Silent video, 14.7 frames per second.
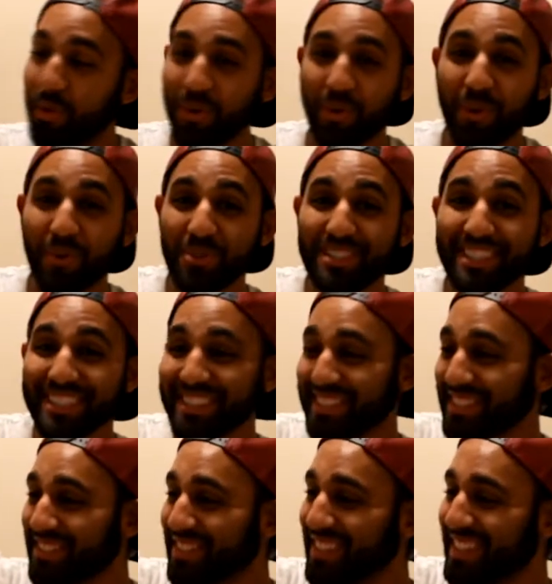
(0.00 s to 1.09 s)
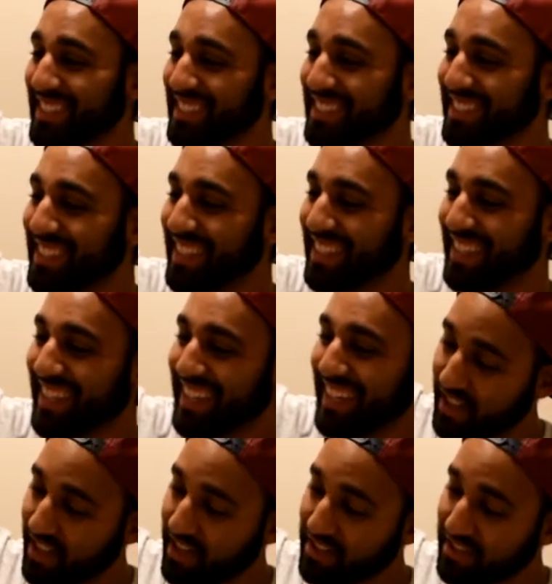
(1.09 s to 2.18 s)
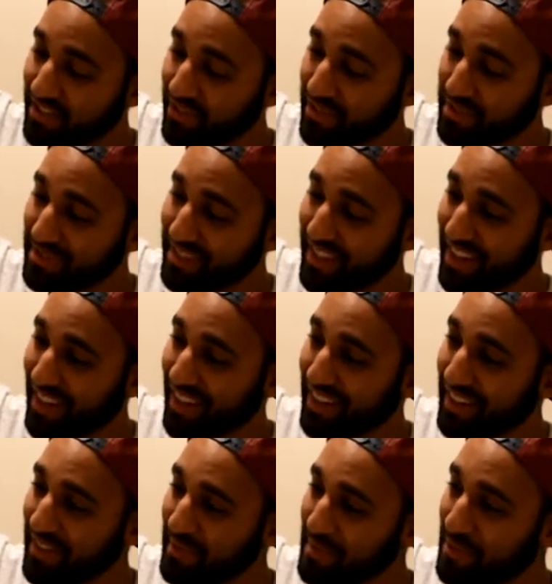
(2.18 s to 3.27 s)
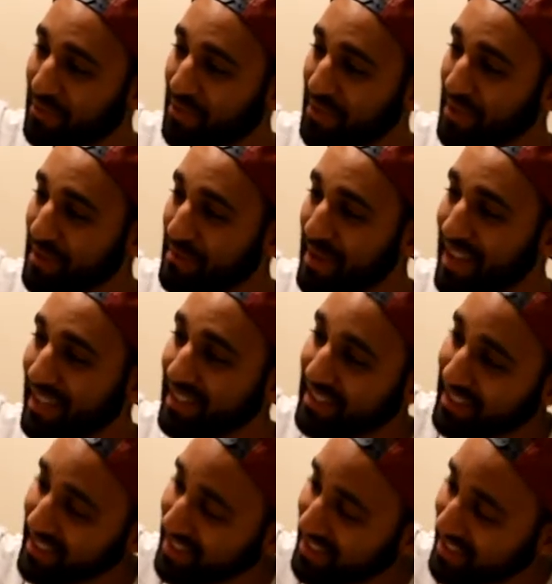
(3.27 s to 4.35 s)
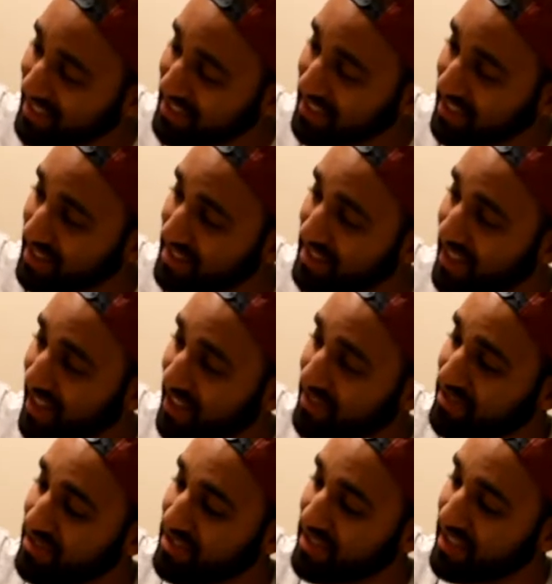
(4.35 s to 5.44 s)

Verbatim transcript: Oh Jesus Christ! I just leave those there before they bend. Let's check these knives.